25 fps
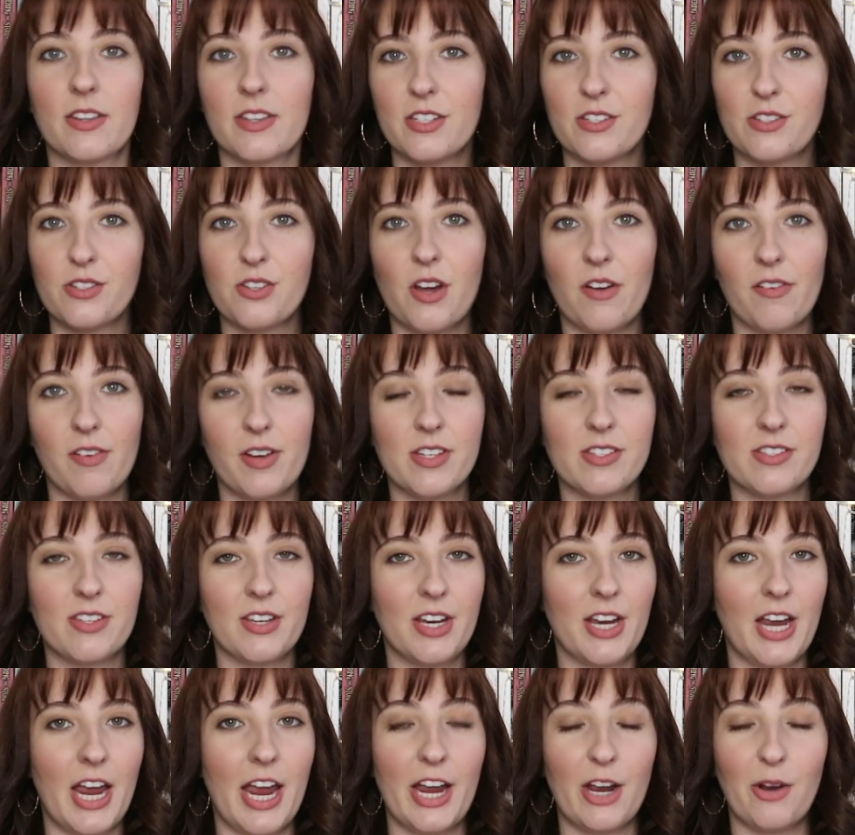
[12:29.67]
This is
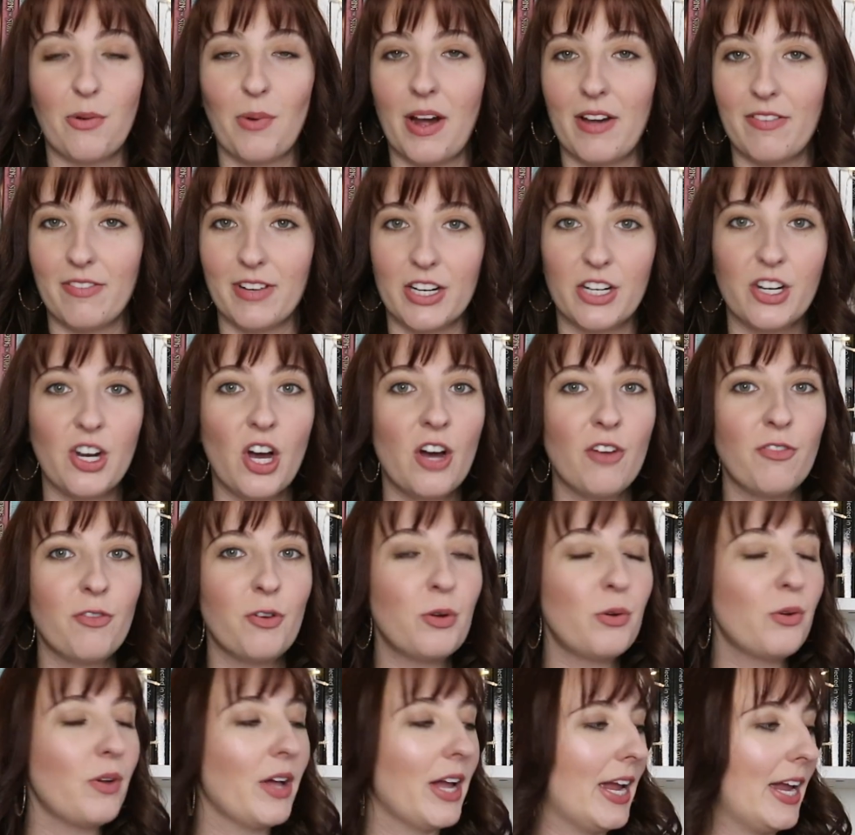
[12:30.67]
obviously a graphic
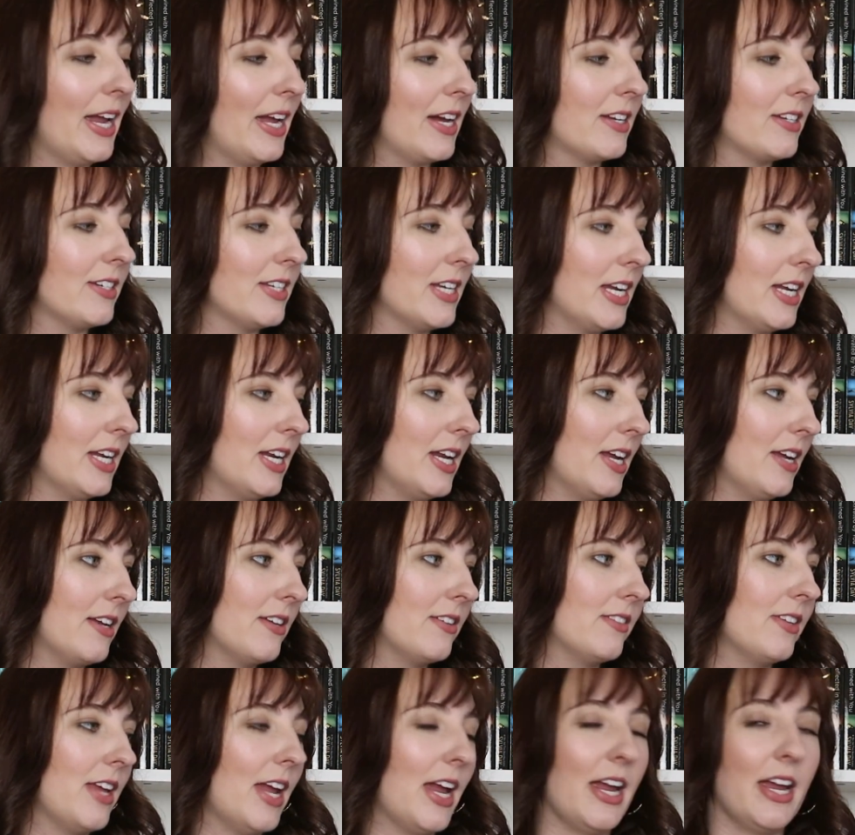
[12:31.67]
novel and it
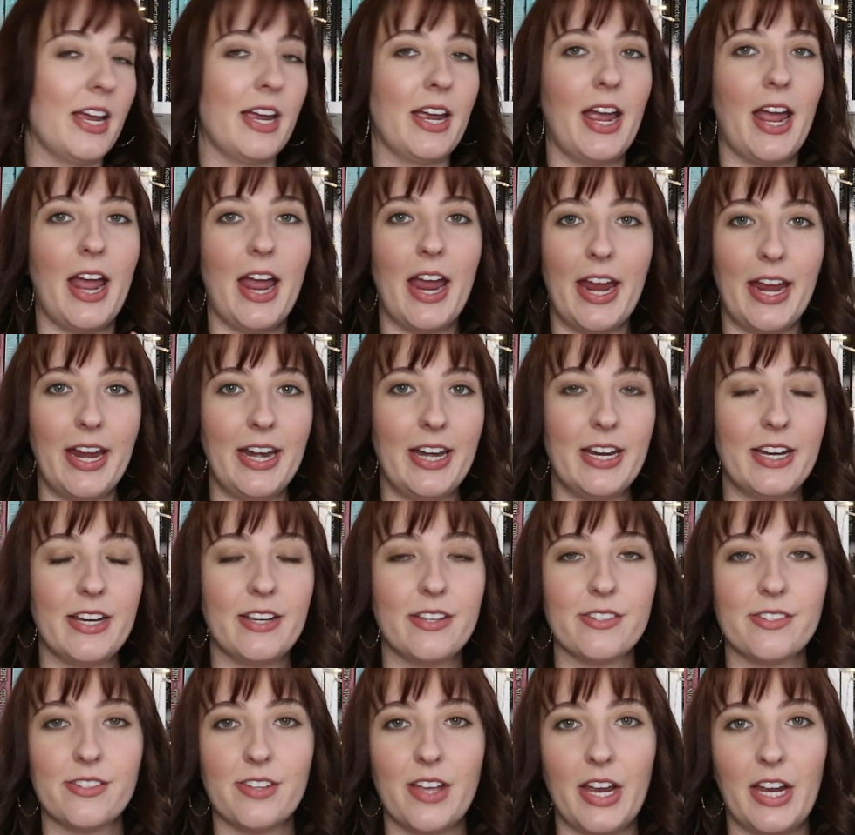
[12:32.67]
is a
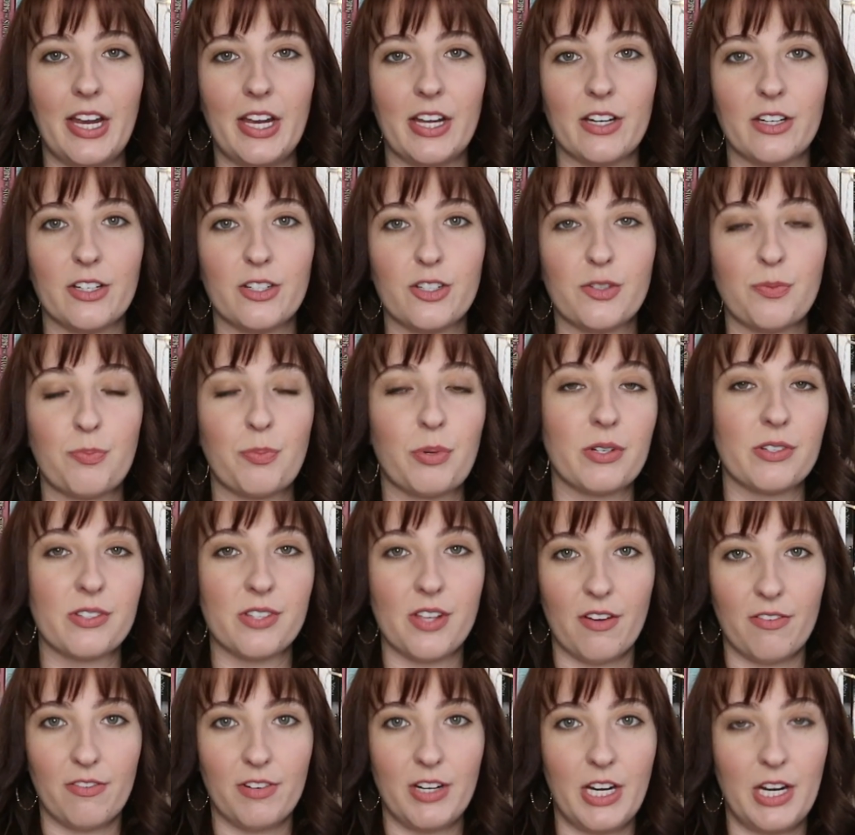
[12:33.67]
Hades and
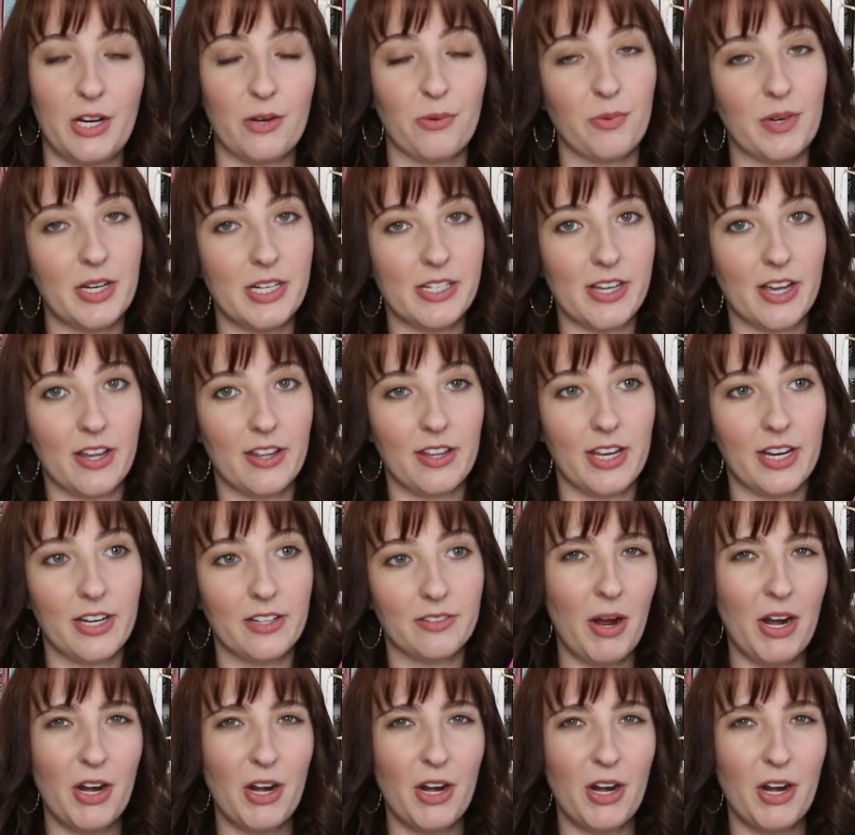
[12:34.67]
Persephone retelling.